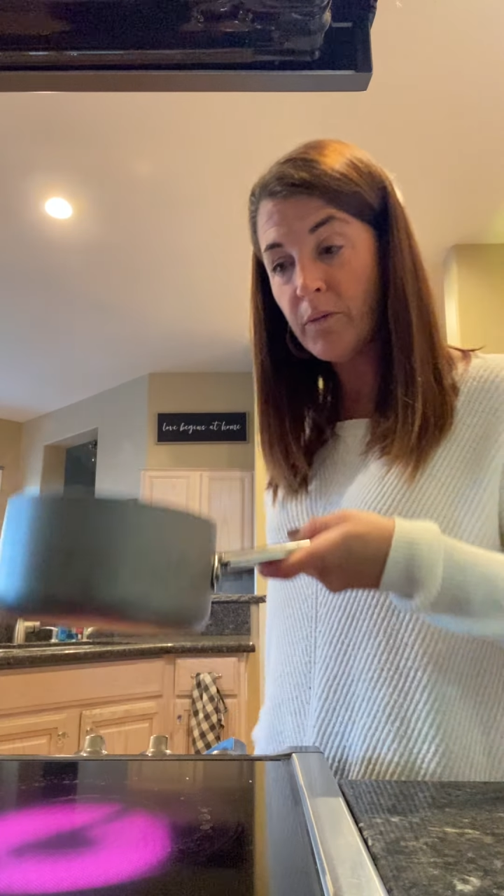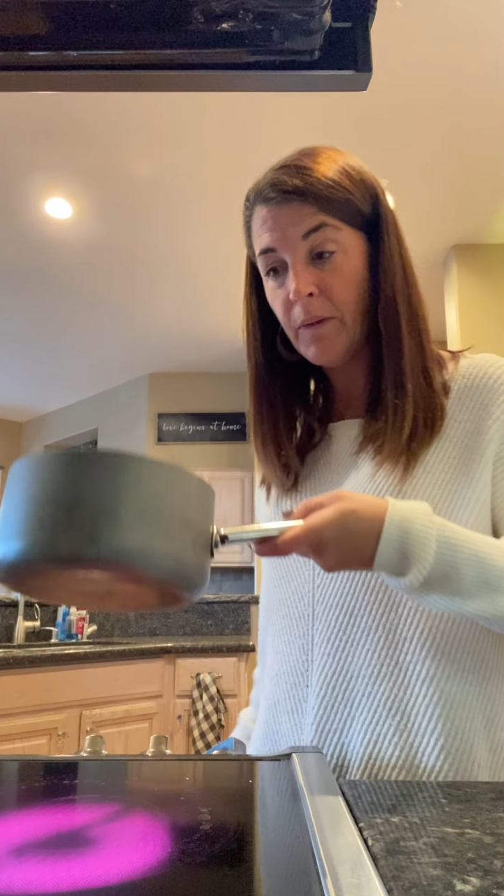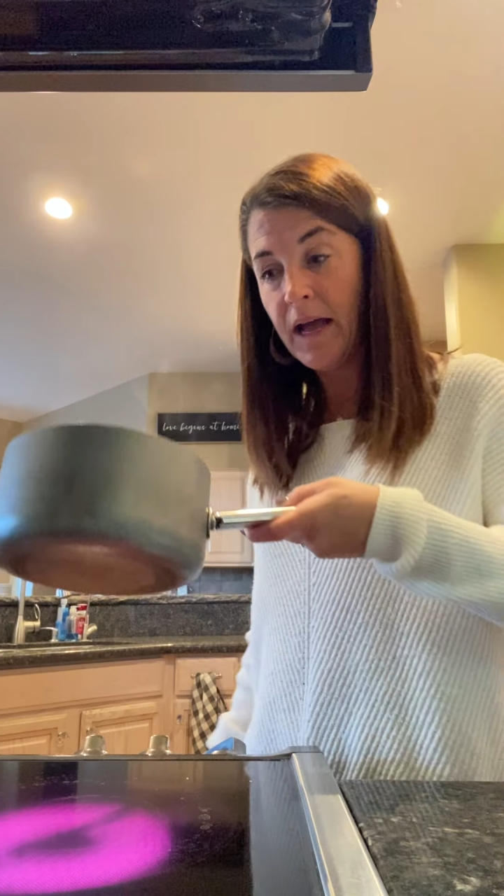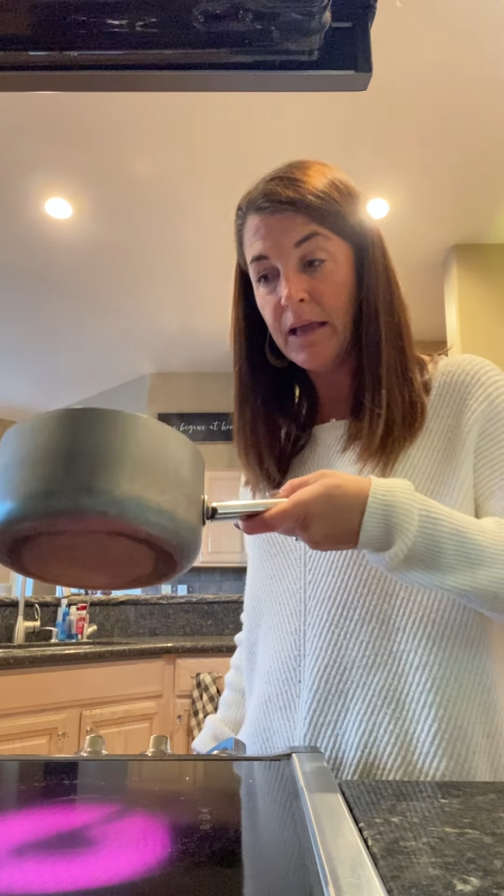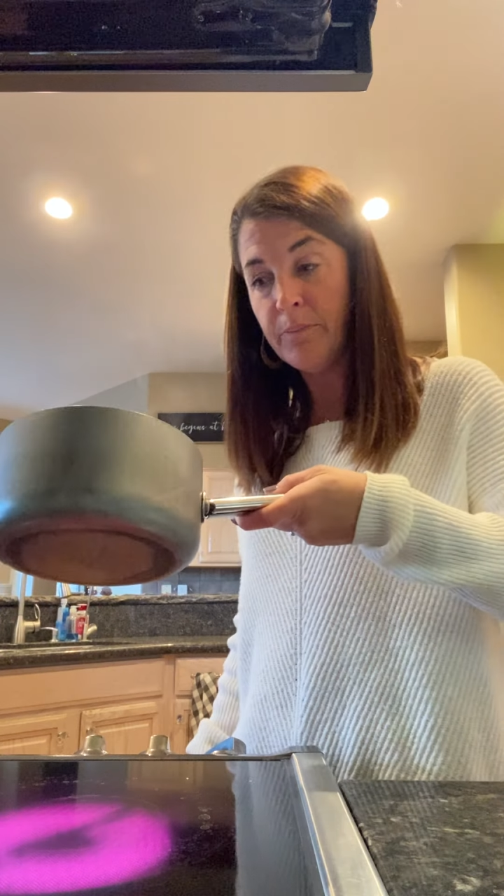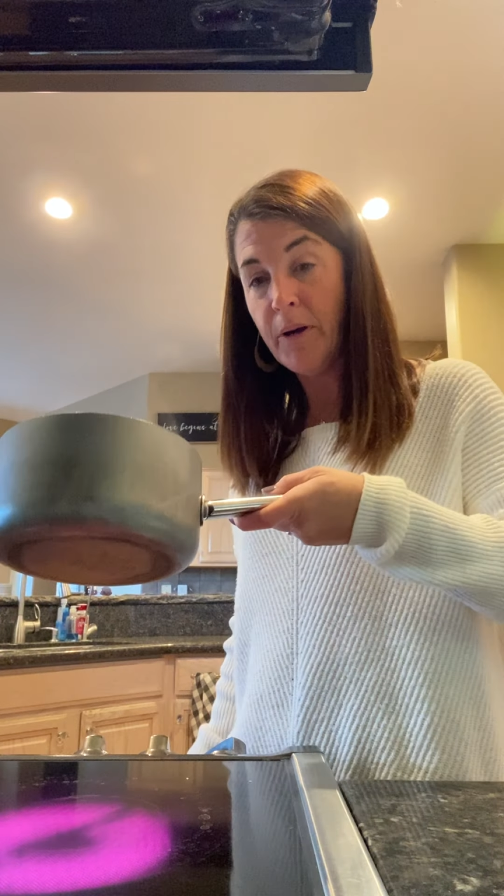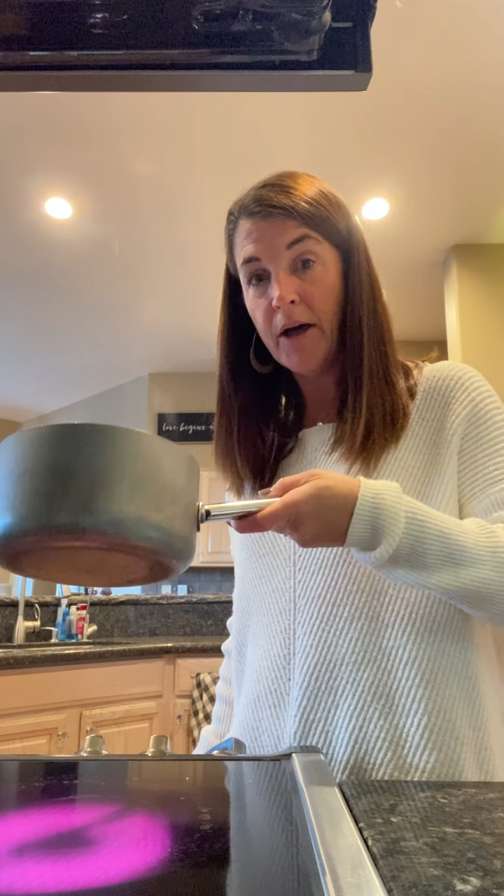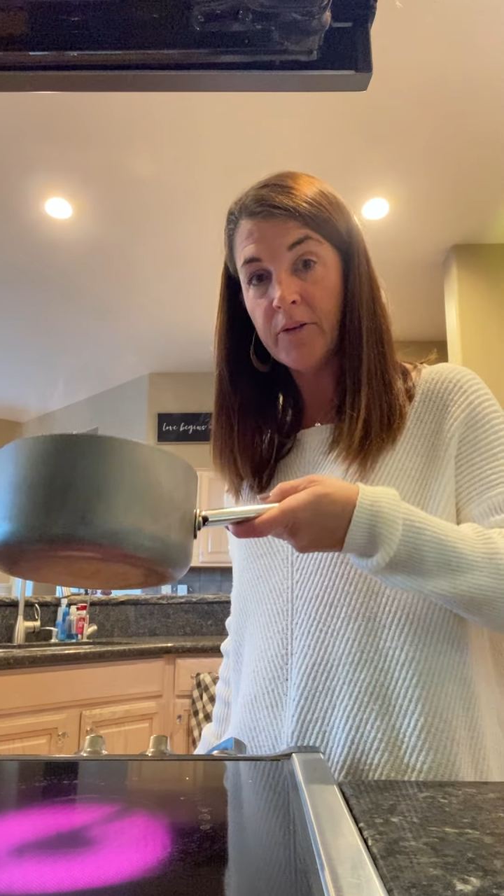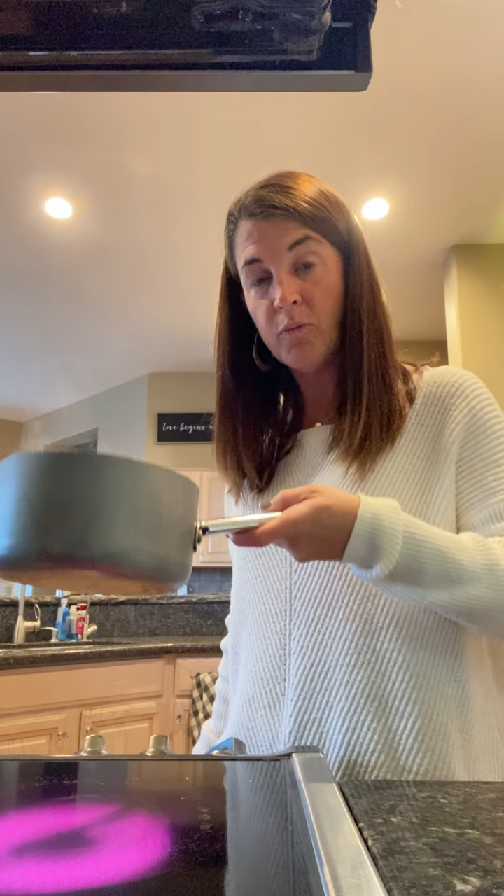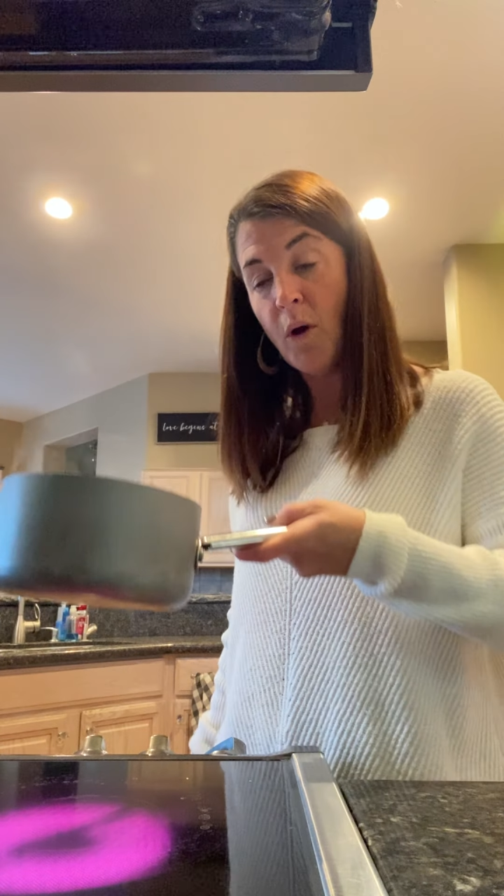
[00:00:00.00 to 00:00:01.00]
my pot
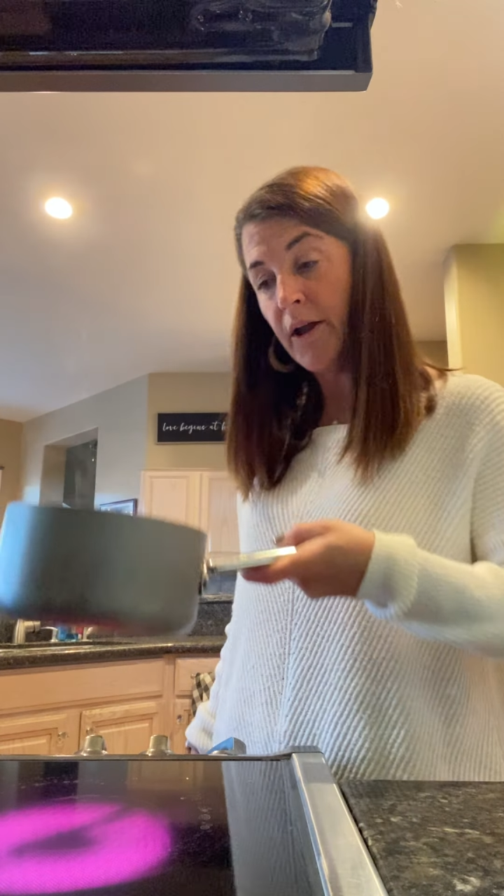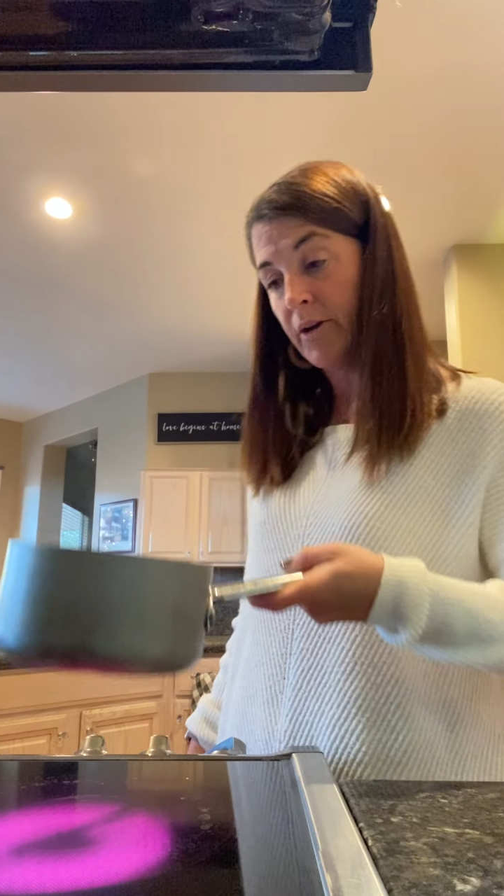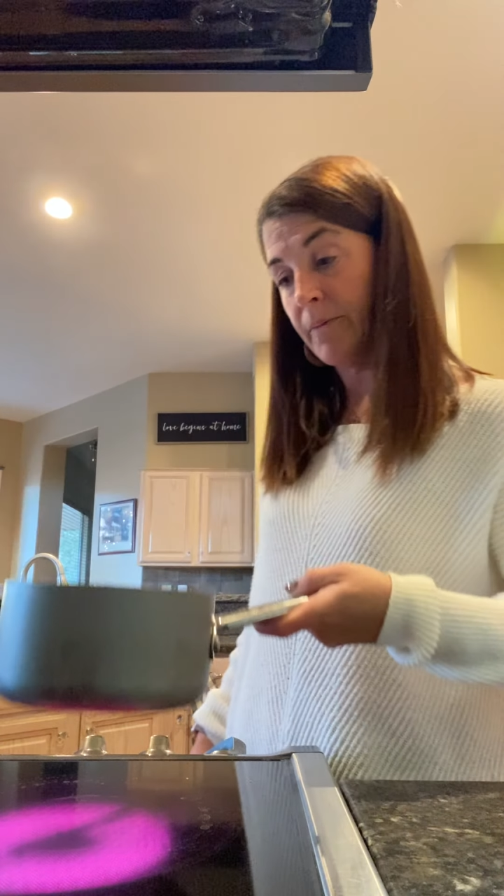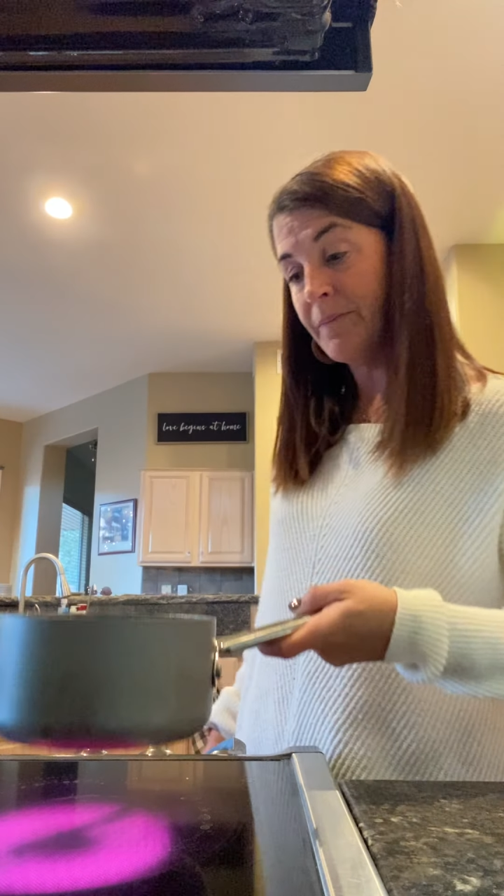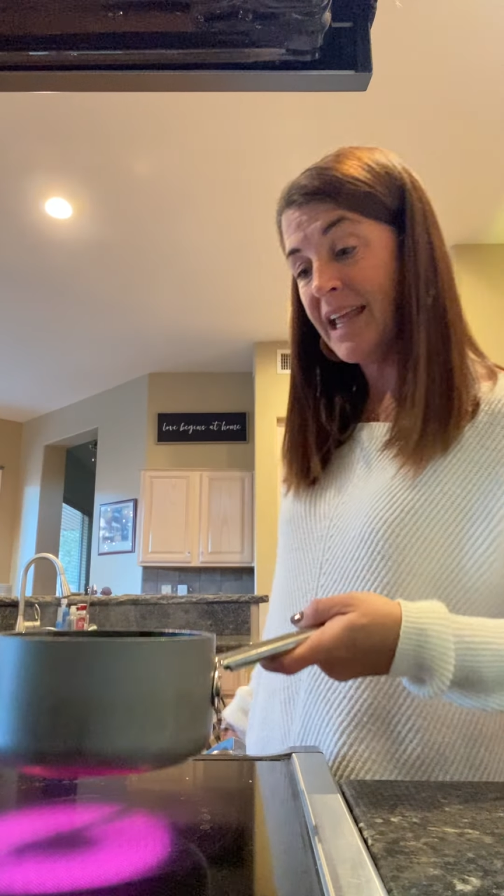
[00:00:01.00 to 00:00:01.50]
of water,